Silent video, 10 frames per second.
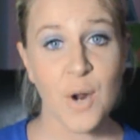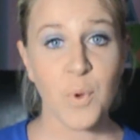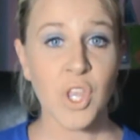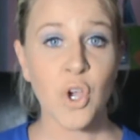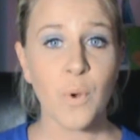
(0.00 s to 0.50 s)
them
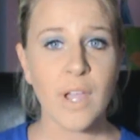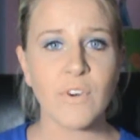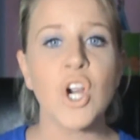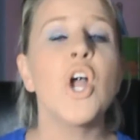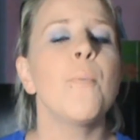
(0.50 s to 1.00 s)
with
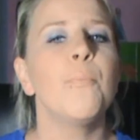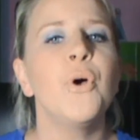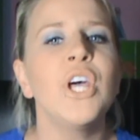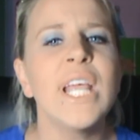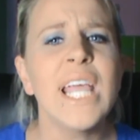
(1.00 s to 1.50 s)
whoever,
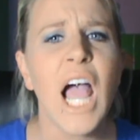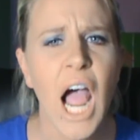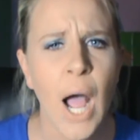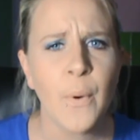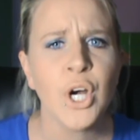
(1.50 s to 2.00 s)
putting
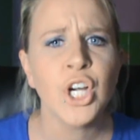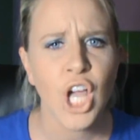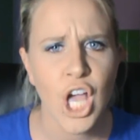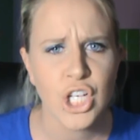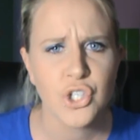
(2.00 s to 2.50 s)
our
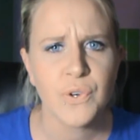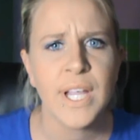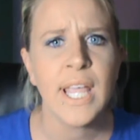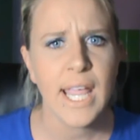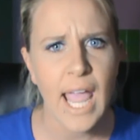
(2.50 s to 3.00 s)

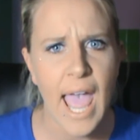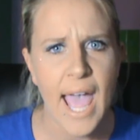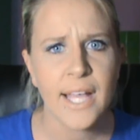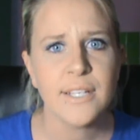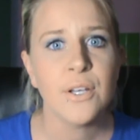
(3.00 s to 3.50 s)
country
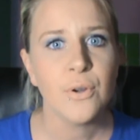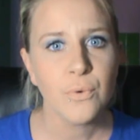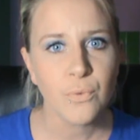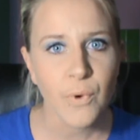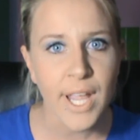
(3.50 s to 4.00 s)
at
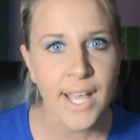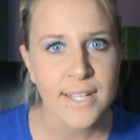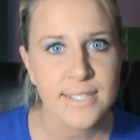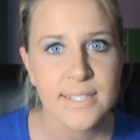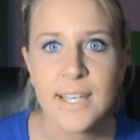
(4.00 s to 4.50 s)

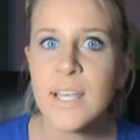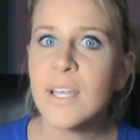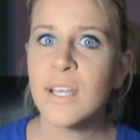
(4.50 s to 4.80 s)
risk.